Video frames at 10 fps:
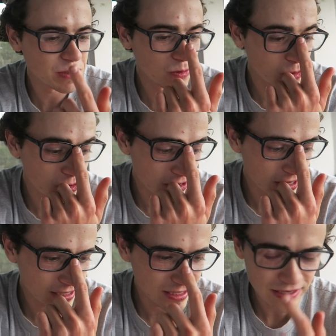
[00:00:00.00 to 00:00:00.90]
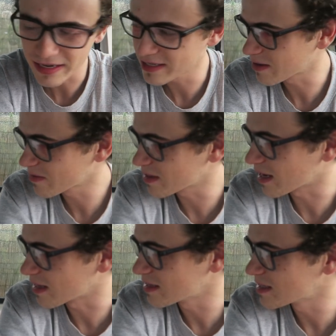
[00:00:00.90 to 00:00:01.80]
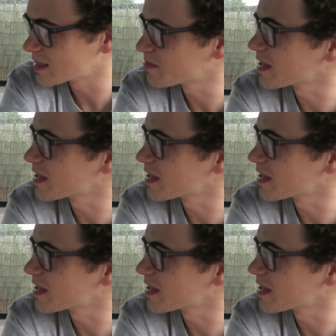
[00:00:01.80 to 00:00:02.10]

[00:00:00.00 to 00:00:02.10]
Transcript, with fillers: exploring the inside. He's like, what the hell is this